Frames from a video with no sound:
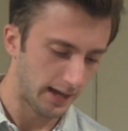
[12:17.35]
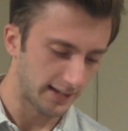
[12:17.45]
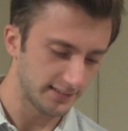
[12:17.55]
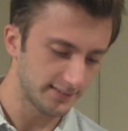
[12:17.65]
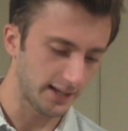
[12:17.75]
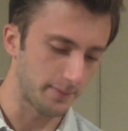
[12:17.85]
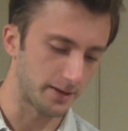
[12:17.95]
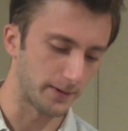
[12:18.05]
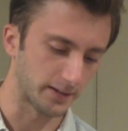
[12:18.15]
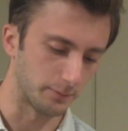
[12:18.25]
I see Tammy
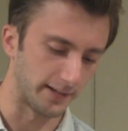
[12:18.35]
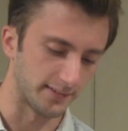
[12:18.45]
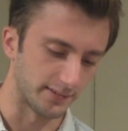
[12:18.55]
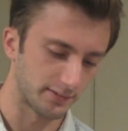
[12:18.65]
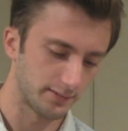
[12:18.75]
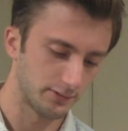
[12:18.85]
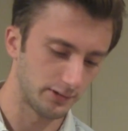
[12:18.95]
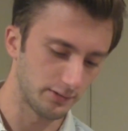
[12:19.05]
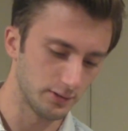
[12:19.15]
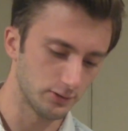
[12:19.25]
on a regular basis.
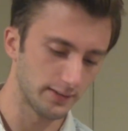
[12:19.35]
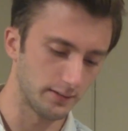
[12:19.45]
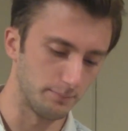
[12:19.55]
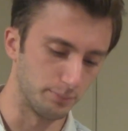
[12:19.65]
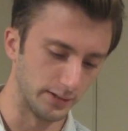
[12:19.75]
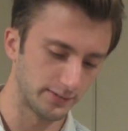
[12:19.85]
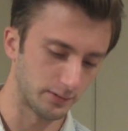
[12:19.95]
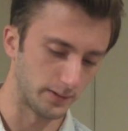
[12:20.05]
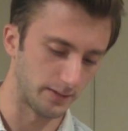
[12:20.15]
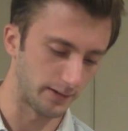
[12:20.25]
She's usually the
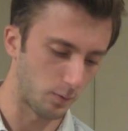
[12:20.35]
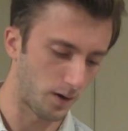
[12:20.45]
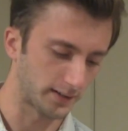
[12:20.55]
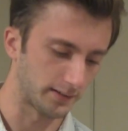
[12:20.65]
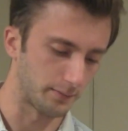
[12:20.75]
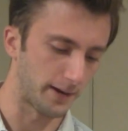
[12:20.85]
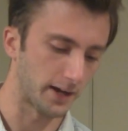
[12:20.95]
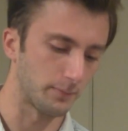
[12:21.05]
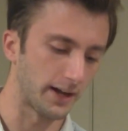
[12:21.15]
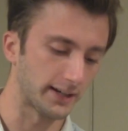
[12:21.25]
barista whenever I walk into the
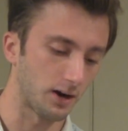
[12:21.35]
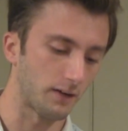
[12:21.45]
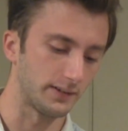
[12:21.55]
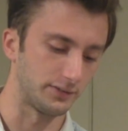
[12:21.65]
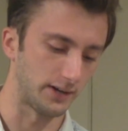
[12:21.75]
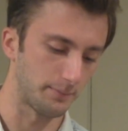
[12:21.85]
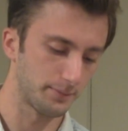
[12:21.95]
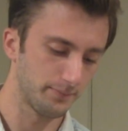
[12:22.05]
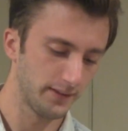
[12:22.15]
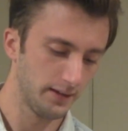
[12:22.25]
Bottom Line coffee shop,
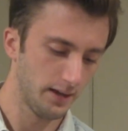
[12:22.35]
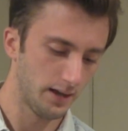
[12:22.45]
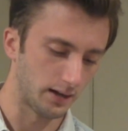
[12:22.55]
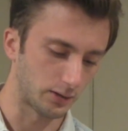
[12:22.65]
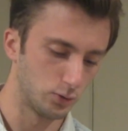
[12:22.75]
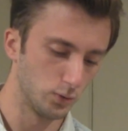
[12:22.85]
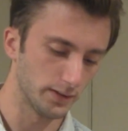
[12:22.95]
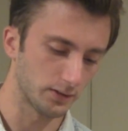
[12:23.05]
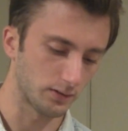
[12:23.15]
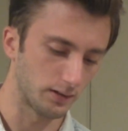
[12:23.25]
a cool
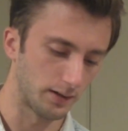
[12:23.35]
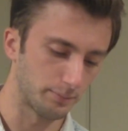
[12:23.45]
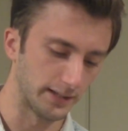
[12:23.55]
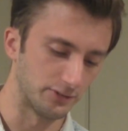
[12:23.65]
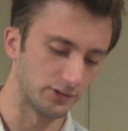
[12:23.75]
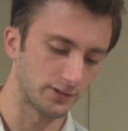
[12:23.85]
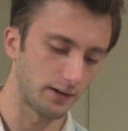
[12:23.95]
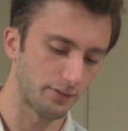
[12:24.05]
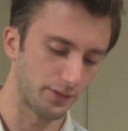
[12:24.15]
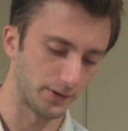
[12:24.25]
little place just
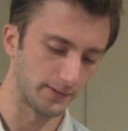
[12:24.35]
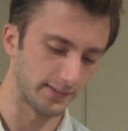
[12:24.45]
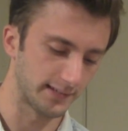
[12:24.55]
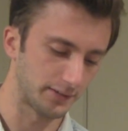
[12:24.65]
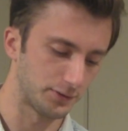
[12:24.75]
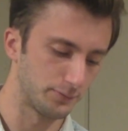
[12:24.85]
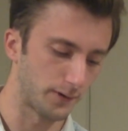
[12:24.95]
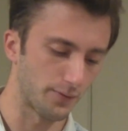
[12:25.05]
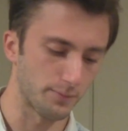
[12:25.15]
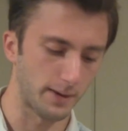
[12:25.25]
off 3rd that's not too
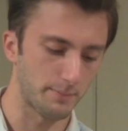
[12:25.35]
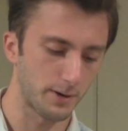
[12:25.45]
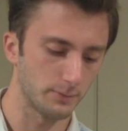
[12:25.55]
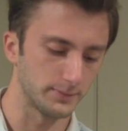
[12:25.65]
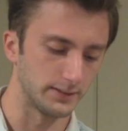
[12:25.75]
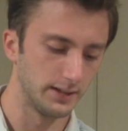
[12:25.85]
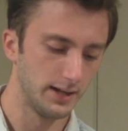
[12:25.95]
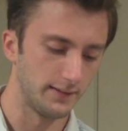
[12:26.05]
far from my apartment.